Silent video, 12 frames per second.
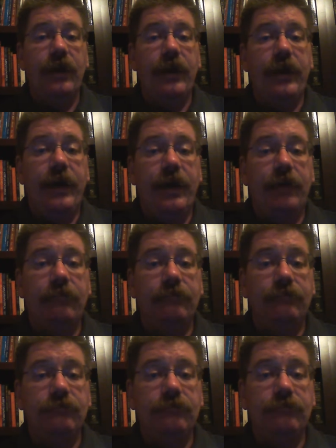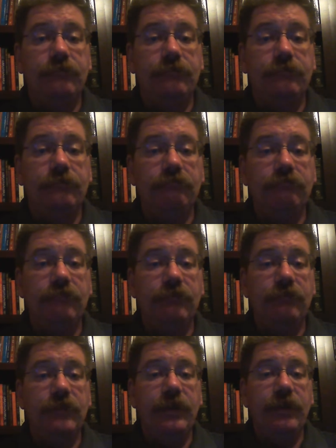Um,
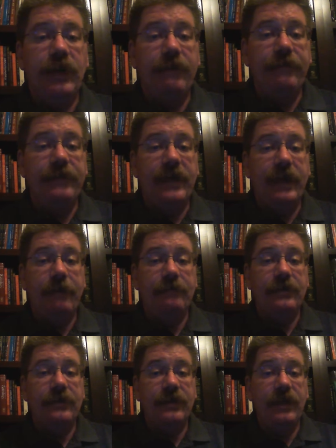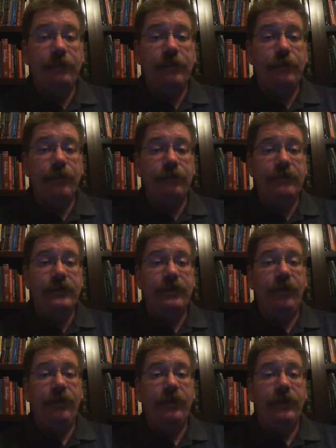It'll oftentimes skip the printed
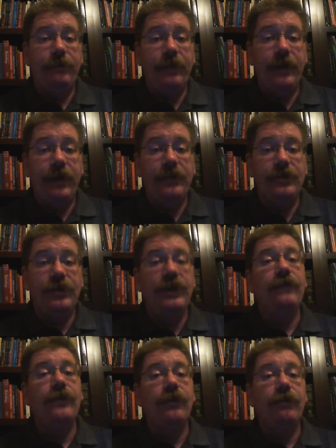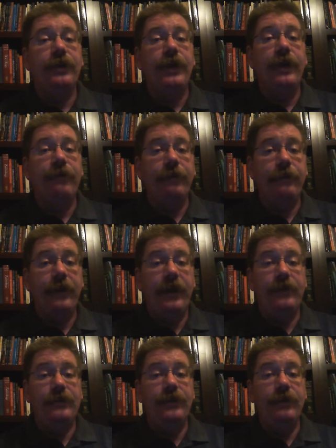material on the page, even though on every
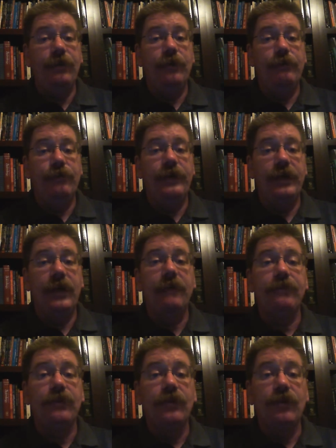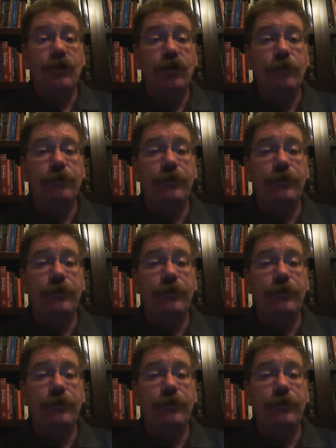page it will print up who